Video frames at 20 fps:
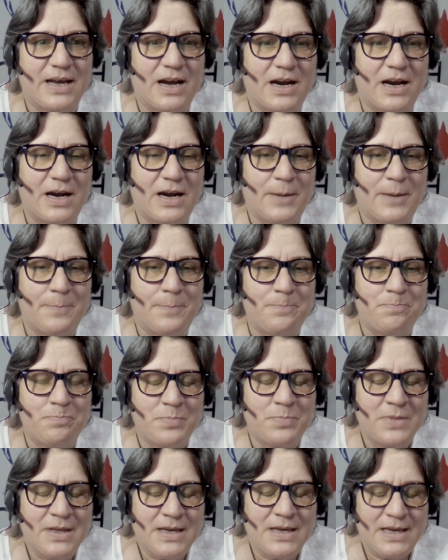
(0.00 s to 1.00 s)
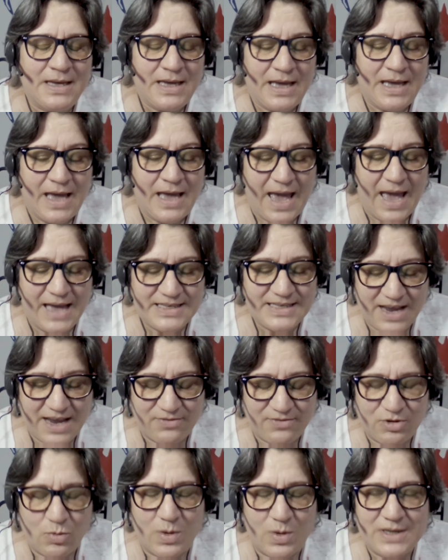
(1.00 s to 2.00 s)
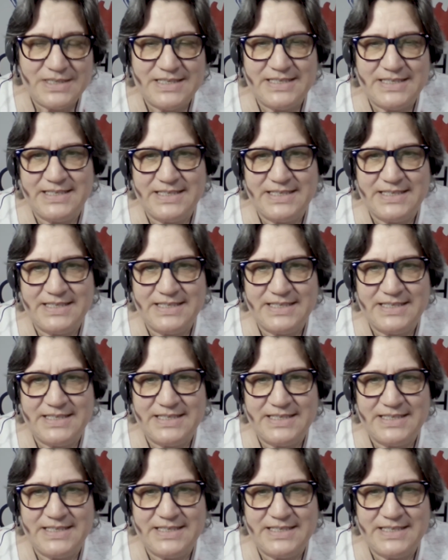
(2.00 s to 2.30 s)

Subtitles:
As everyone has